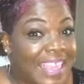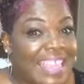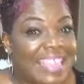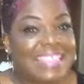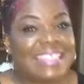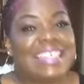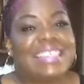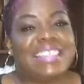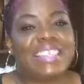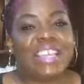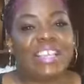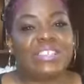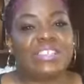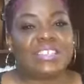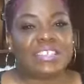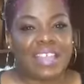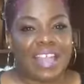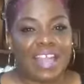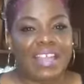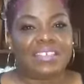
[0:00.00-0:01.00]
See, these are
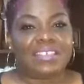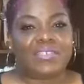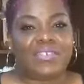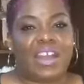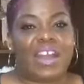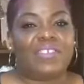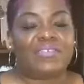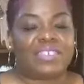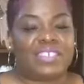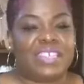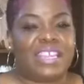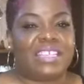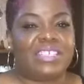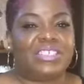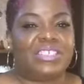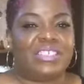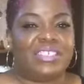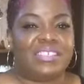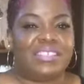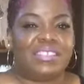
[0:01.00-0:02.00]
the kinds of
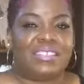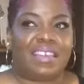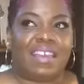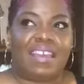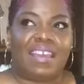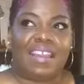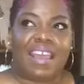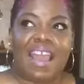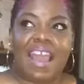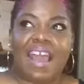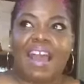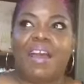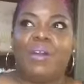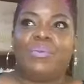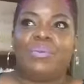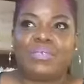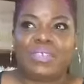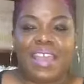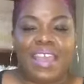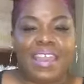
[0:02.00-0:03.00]
conversations that I
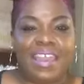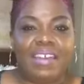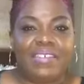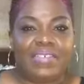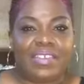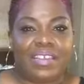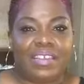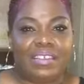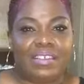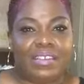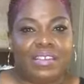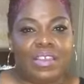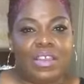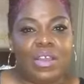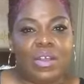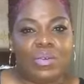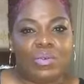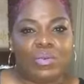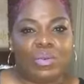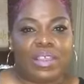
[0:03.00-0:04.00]
was having
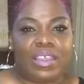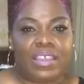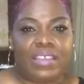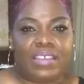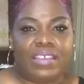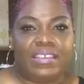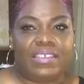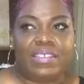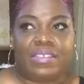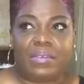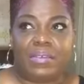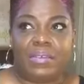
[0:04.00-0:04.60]
with